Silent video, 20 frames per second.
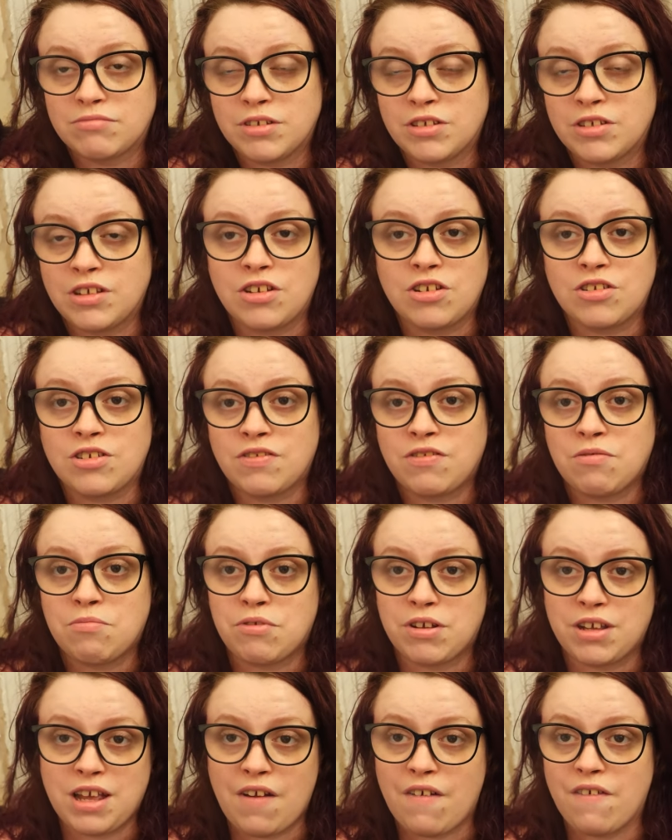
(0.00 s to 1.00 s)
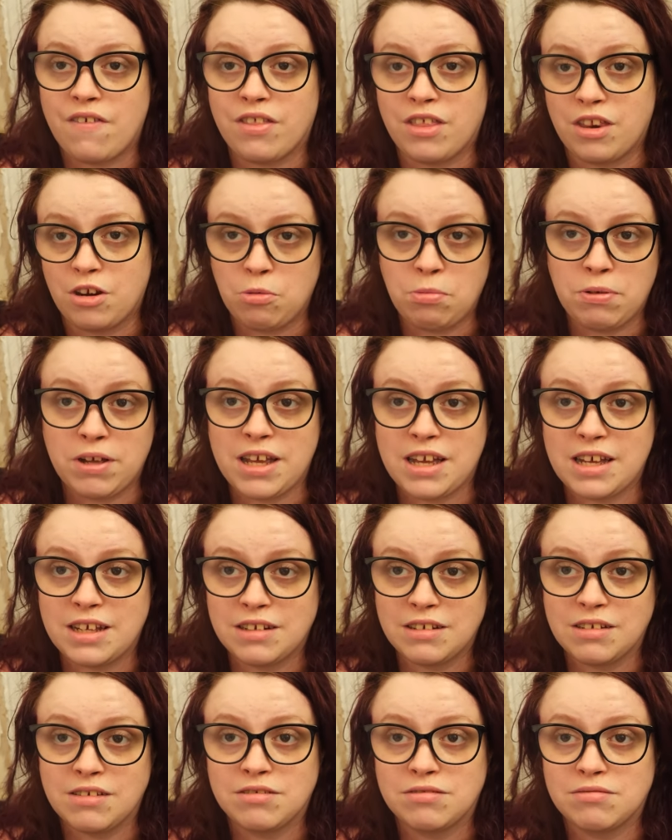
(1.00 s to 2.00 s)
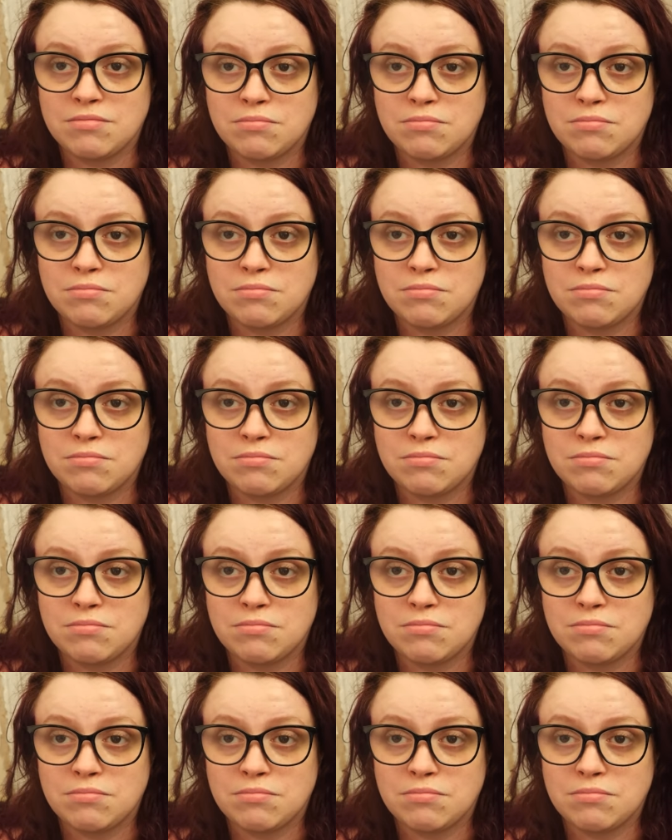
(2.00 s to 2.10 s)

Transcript: because I just have to bring everything up again.